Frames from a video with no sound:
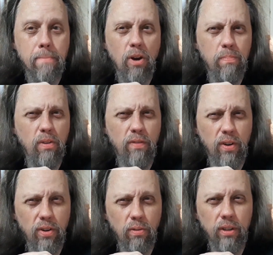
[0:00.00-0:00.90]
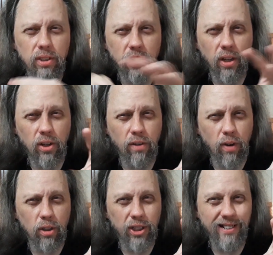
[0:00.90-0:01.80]
Hope you've enjoyed this little
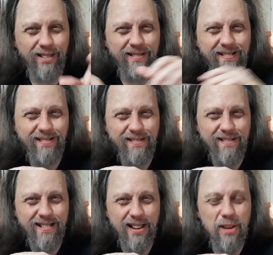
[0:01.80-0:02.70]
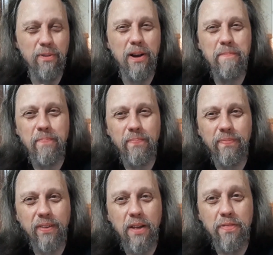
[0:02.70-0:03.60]
diversion. Anyway,
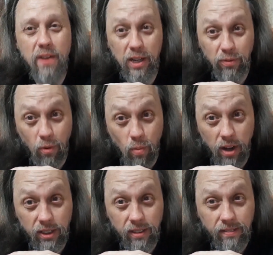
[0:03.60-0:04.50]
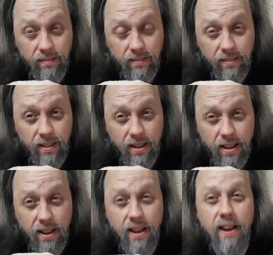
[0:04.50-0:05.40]
thanks for watching.
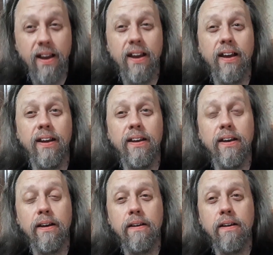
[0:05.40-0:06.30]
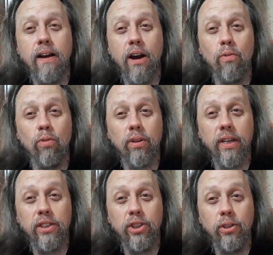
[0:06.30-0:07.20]
And I will
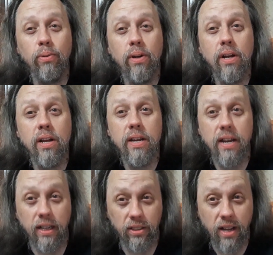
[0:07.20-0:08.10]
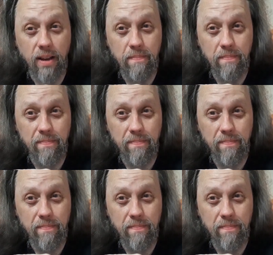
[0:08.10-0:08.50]
catch you next time.